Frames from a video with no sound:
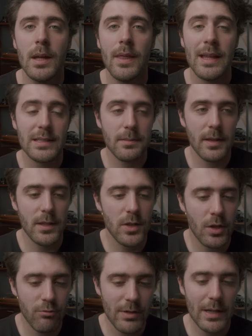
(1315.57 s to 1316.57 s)
That's something that you
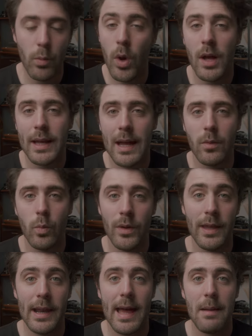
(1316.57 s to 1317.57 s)
can really work out
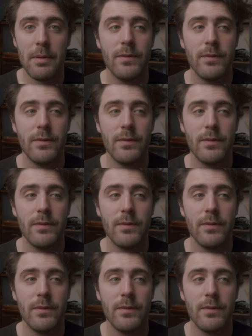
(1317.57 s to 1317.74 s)
with a lab.